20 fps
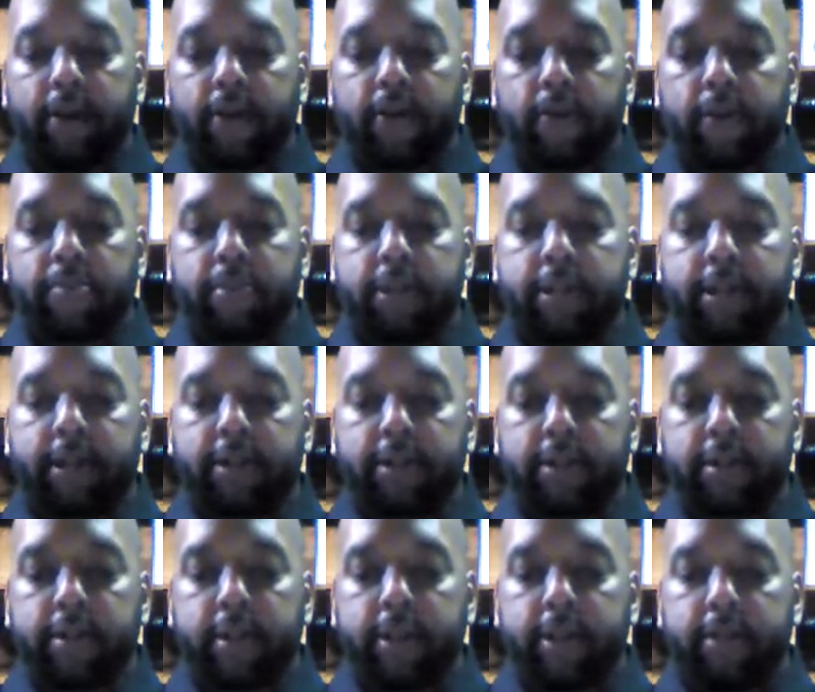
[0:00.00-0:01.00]
or
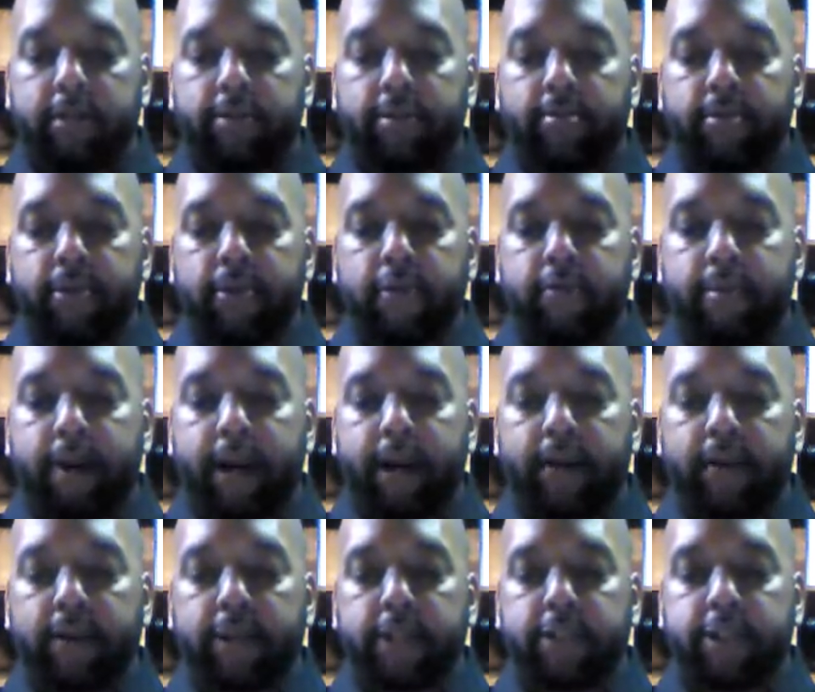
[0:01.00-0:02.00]
position to move my
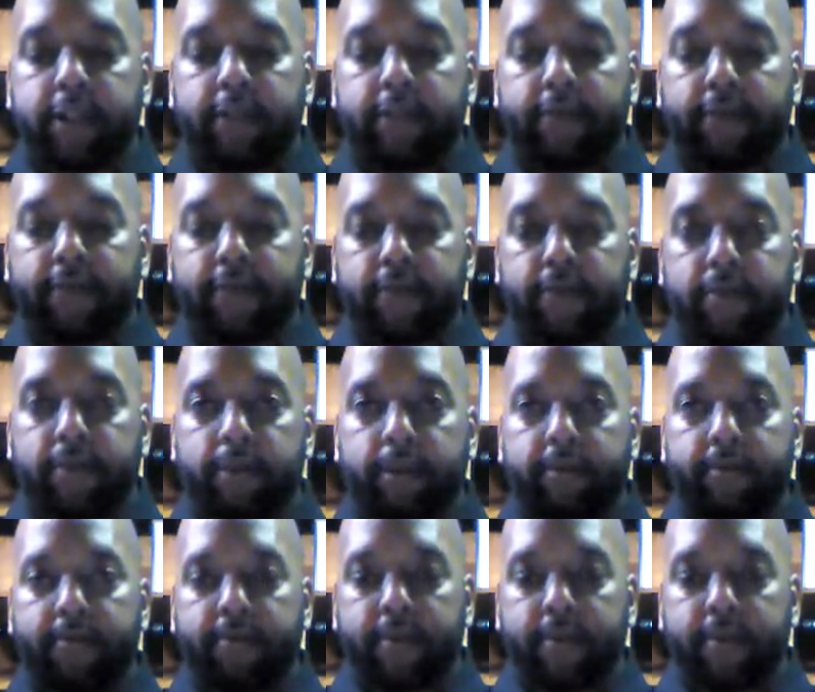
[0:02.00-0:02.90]
own agenda forward.